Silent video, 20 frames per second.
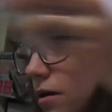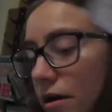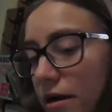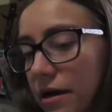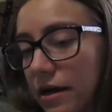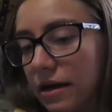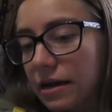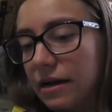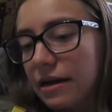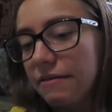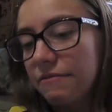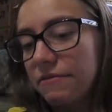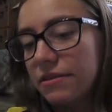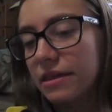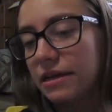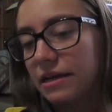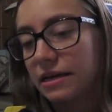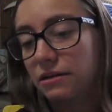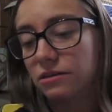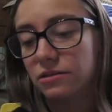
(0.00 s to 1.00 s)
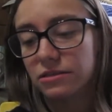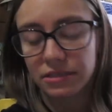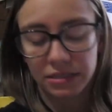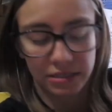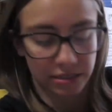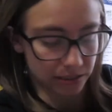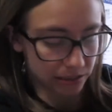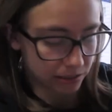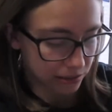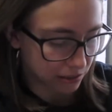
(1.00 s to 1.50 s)
and everything else,
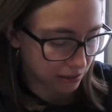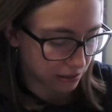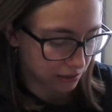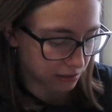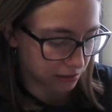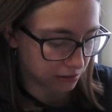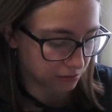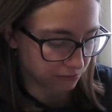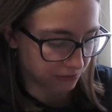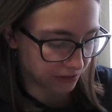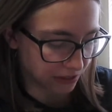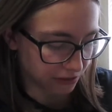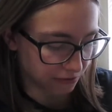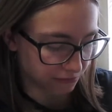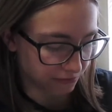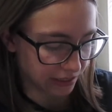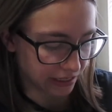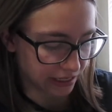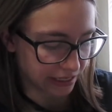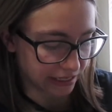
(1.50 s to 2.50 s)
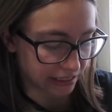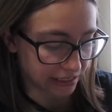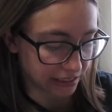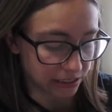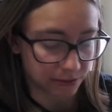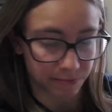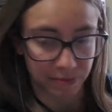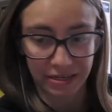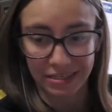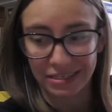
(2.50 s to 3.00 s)
since we don't really get to
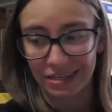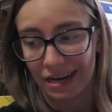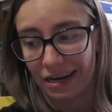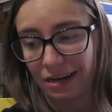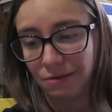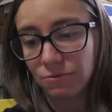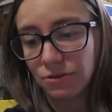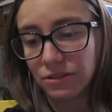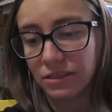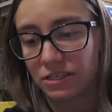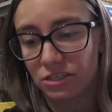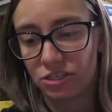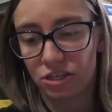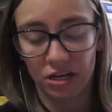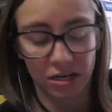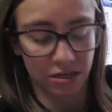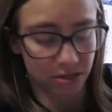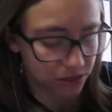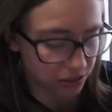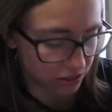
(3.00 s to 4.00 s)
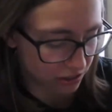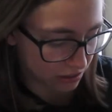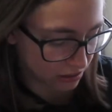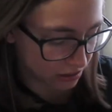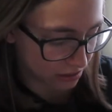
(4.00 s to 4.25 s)
spend time with each other.